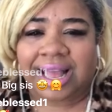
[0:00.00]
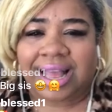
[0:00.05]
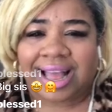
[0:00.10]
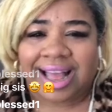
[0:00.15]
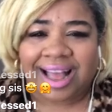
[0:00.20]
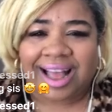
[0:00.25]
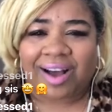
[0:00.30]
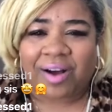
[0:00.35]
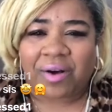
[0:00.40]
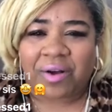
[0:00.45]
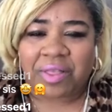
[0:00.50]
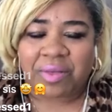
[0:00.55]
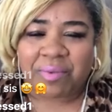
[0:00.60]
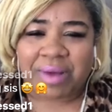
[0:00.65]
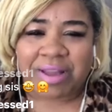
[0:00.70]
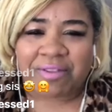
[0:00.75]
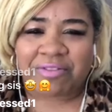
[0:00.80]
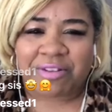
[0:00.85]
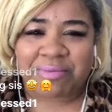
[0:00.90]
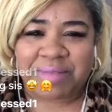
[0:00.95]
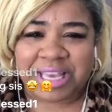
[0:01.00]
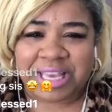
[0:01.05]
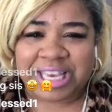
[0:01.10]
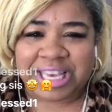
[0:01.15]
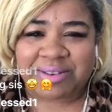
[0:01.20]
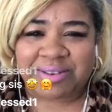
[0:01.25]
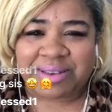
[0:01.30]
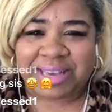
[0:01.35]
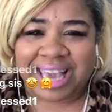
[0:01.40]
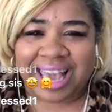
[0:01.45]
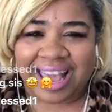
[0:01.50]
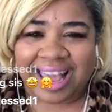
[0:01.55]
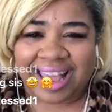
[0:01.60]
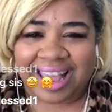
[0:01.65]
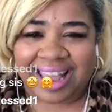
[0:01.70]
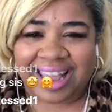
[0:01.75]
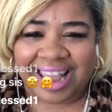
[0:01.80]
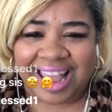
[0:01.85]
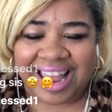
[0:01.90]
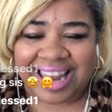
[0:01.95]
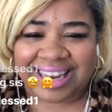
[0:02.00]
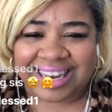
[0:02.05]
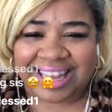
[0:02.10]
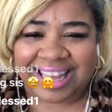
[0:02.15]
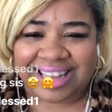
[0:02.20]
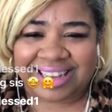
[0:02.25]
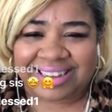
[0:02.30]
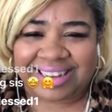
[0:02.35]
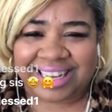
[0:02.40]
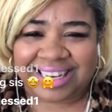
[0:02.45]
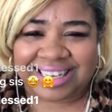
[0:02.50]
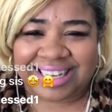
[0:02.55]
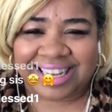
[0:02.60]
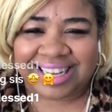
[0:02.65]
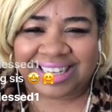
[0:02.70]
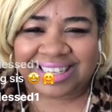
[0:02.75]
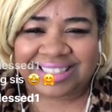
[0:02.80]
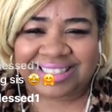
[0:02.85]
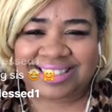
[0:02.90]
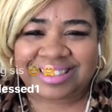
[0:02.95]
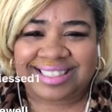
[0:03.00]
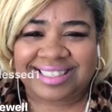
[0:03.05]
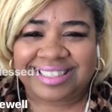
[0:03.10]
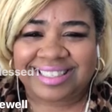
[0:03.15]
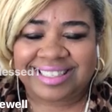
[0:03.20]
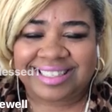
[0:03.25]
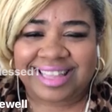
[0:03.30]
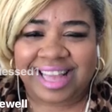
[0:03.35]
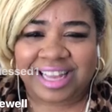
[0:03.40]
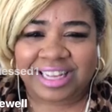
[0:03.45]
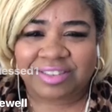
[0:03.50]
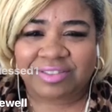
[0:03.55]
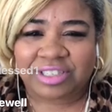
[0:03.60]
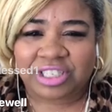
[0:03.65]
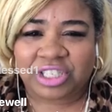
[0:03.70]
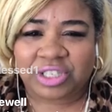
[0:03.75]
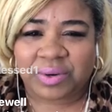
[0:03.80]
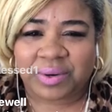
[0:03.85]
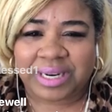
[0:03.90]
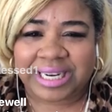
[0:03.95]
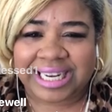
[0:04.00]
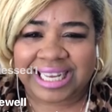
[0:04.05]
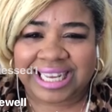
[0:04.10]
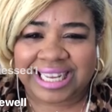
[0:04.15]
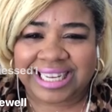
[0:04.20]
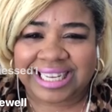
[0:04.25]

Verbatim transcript: All the way from the UK. Hello, hello. Thanks for joining.